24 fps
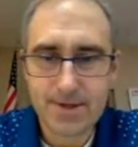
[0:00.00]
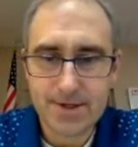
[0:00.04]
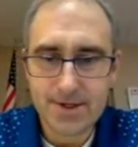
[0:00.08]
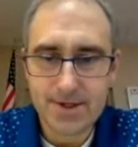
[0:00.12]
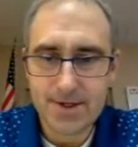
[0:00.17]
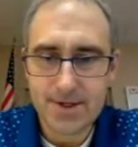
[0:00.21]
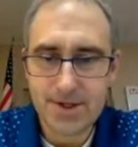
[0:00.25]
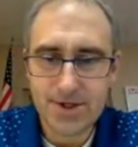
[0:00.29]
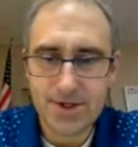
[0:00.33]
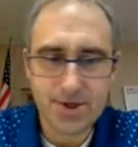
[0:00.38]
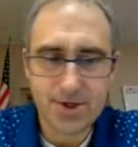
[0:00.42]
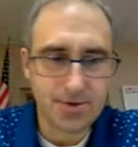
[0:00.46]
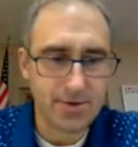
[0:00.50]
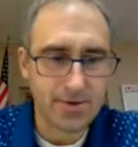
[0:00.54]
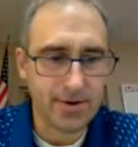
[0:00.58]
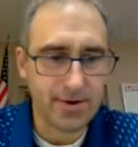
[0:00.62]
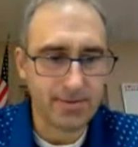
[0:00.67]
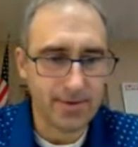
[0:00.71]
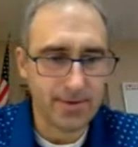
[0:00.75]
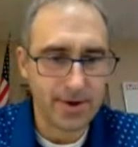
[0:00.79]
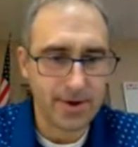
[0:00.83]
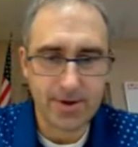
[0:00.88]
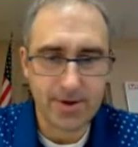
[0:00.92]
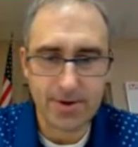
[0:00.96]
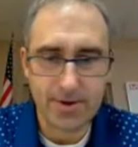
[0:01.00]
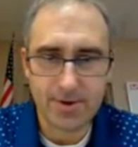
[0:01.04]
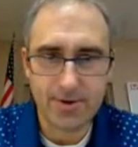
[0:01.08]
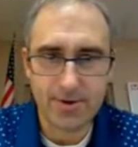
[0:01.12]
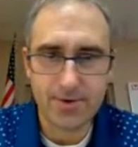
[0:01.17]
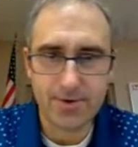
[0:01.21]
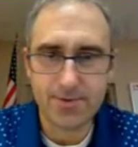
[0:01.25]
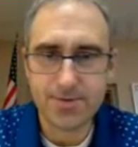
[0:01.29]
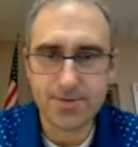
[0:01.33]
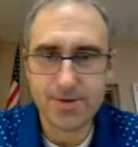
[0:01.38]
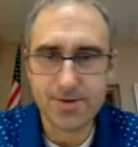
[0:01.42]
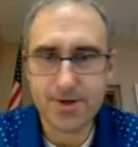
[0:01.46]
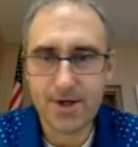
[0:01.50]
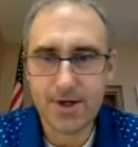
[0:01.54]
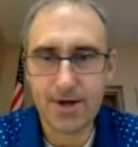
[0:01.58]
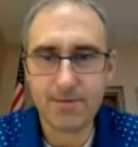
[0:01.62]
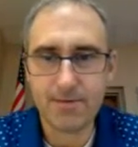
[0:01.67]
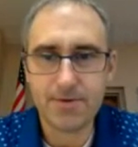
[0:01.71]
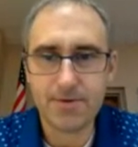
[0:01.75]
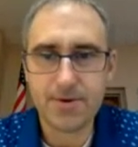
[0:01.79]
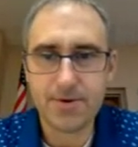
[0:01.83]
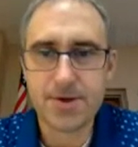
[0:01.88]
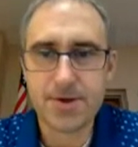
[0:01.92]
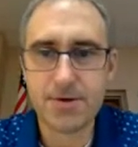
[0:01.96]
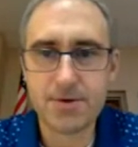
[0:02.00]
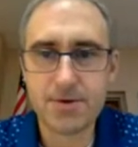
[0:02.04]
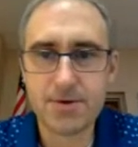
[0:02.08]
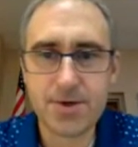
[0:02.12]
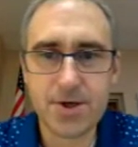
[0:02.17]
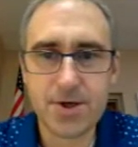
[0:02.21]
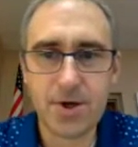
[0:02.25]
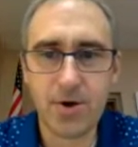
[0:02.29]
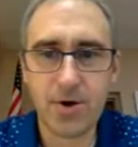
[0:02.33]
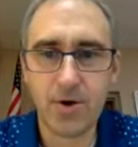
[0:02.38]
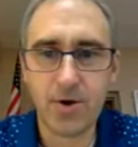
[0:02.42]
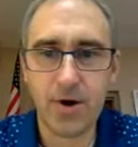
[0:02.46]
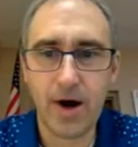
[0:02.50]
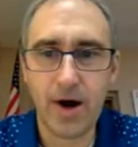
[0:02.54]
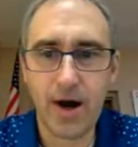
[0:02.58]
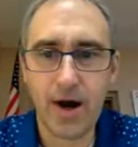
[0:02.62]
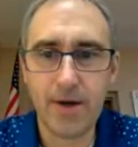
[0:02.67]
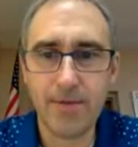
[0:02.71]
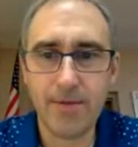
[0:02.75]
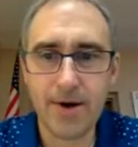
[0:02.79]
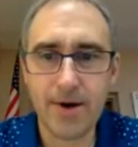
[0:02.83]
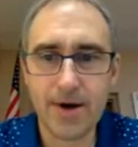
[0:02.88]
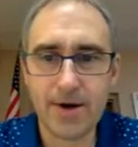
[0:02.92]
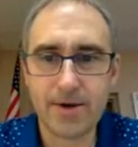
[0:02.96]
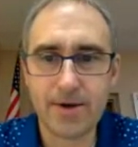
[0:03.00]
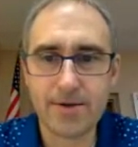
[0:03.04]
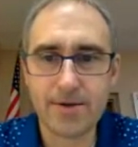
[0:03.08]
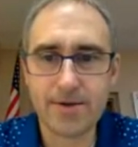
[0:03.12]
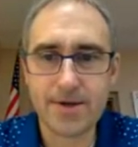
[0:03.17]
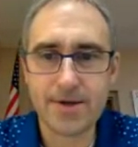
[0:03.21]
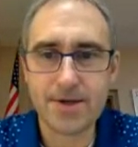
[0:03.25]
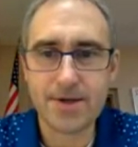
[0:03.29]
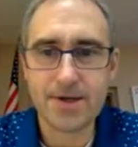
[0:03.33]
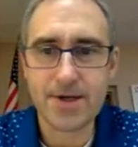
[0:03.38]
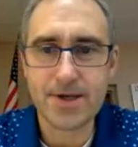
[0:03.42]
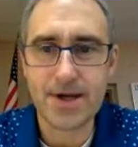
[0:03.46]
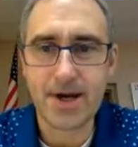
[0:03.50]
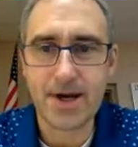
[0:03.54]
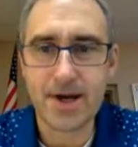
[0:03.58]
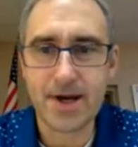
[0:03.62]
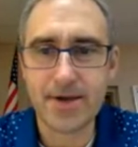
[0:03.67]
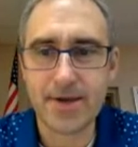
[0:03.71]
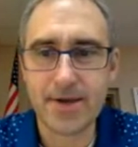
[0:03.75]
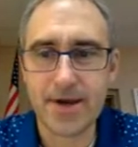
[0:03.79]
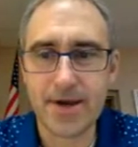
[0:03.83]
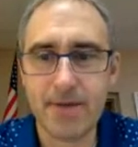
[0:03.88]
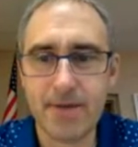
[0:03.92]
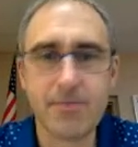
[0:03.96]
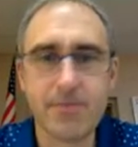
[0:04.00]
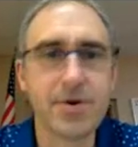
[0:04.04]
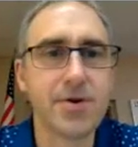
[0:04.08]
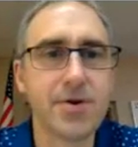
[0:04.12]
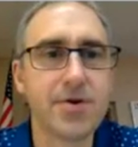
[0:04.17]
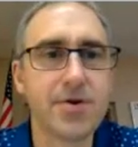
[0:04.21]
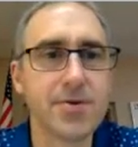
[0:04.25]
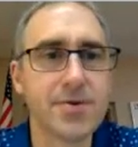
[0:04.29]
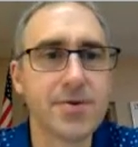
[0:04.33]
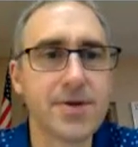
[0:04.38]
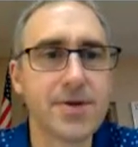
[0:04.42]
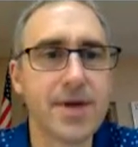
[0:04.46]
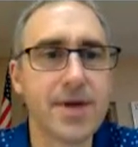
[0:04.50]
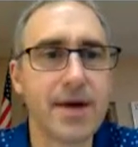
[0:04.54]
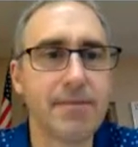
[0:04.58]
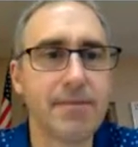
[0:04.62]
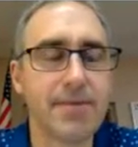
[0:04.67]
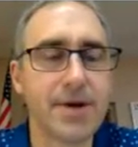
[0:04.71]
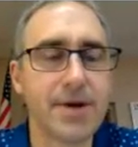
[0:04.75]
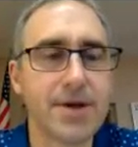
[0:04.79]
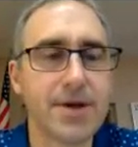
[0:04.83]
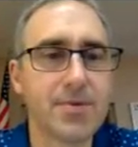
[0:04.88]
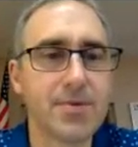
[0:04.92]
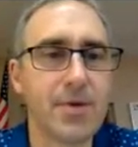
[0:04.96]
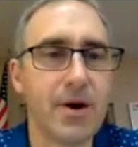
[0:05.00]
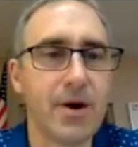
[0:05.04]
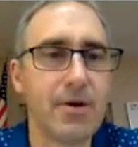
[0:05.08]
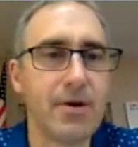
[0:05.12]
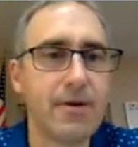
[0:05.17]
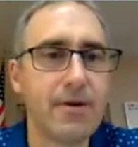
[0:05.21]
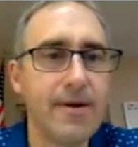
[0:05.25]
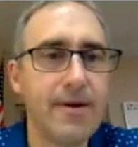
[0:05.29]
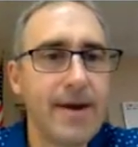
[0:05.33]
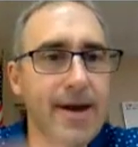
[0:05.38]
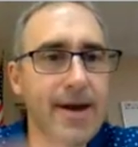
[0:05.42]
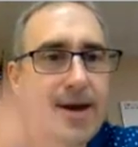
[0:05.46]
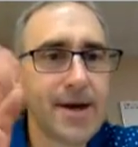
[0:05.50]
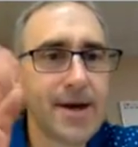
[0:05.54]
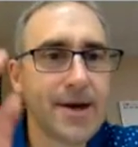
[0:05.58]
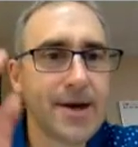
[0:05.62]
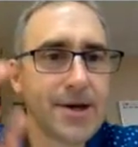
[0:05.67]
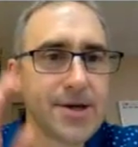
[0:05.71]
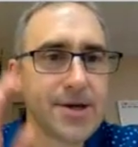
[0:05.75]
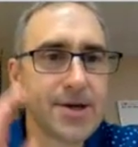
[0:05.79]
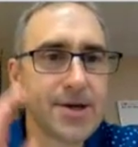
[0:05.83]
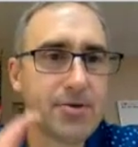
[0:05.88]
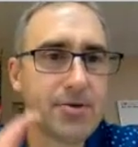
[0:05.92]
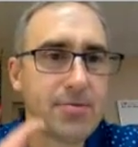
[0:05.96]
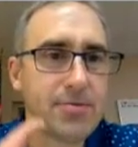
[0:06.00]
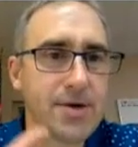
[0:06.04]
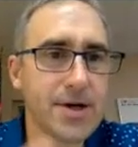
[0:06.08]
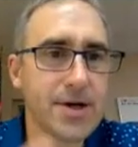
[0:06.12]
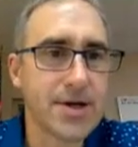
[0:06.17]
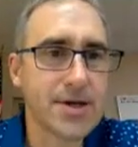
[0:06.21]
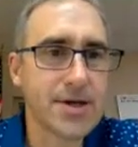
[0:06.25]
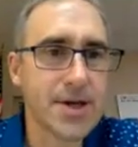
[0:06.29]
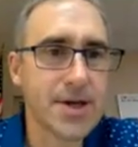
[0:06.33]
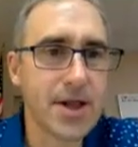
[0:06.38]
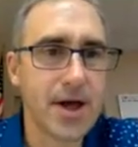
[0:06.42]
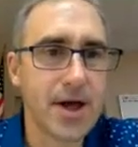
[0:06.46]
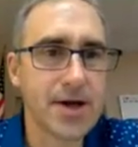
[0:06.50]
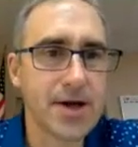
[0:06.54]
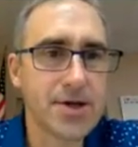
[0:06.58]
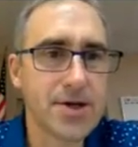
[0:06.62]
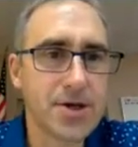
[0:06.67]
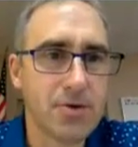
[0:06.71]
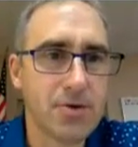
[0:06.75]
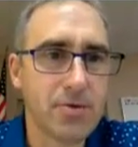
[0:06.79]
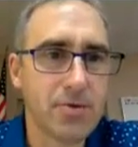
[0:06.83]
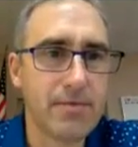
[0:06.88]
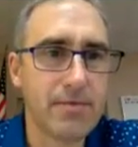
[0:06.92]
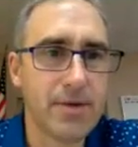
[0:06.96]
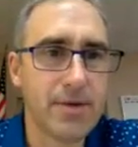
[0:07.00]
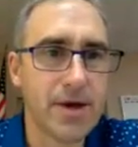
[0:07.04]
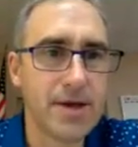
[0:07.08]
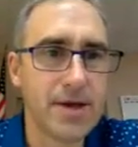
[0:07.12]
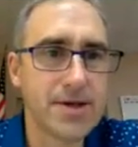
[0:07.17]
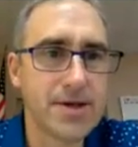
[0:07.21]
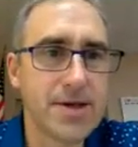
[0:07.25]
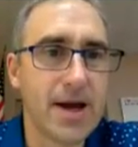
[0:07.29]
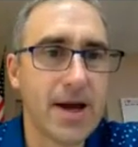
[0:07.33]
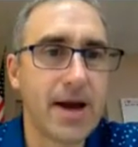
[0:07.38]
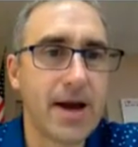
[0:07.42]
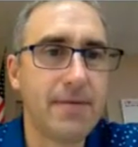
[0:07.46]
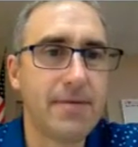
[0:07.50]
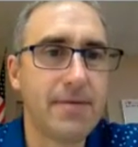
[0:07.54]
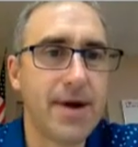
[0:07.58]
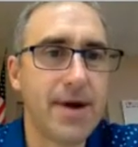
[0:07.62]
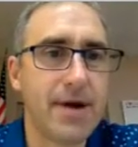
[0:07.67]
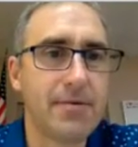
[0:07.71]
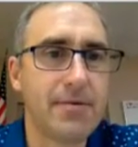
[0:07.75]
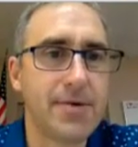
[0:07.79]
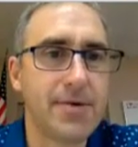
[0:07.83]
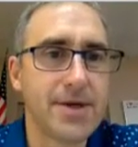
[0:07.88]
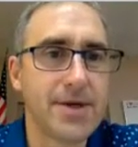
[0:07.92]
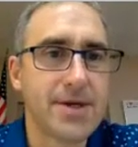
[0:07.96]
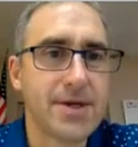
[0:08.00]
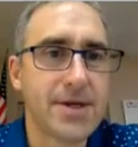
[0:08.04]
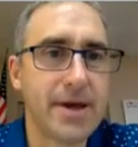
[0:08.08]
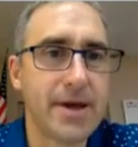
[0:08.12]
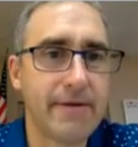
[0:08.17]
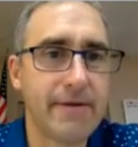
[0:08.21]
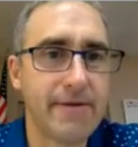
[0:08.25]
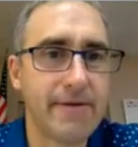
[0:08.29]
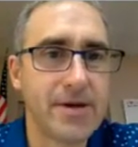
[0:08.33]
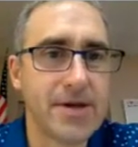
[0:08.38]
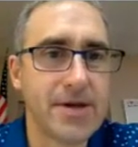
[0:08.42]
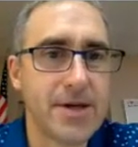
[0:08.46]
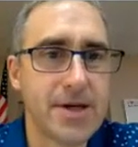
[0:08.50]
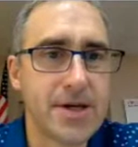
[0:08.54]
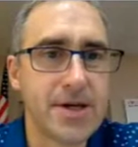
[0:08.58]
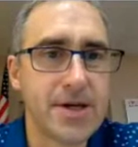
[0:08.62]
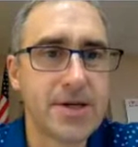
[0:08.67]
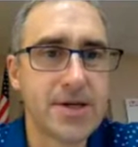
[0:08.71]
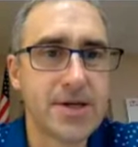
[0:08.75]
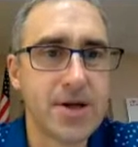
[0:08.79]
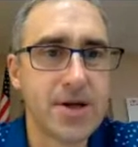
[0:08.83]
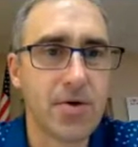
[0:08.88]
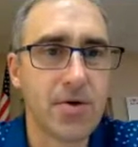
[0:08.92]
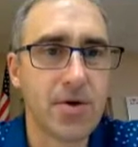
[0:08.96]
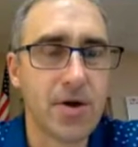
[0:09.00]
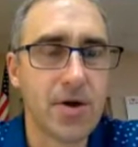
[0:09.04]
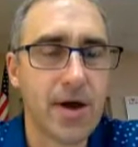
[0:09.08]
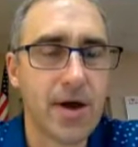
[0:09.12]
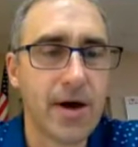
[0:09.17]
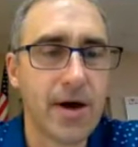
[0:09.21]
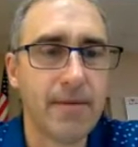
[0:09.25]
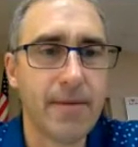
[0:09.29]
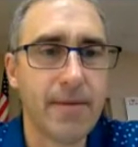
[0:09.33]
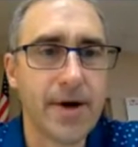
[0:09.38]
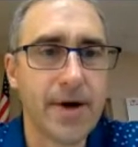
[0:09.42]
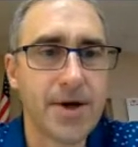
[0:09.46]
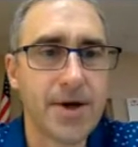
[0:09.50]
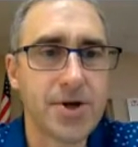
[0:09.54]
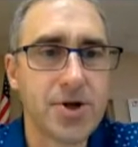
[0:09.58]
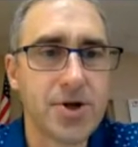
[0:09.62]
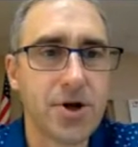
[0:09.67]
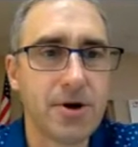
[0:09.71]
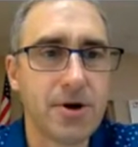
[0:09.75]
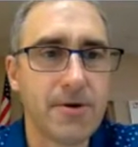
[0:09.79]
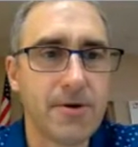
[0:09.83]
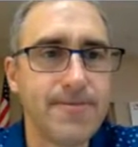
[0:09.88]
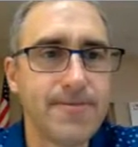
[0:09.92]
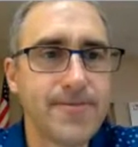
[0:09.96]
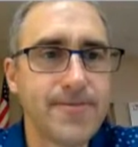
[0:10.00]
streaming. Oops, capital 0. So I might decide that I'm going to lose that bean as well. So because I lost 3 beans, I'm down to 17 total on my chart.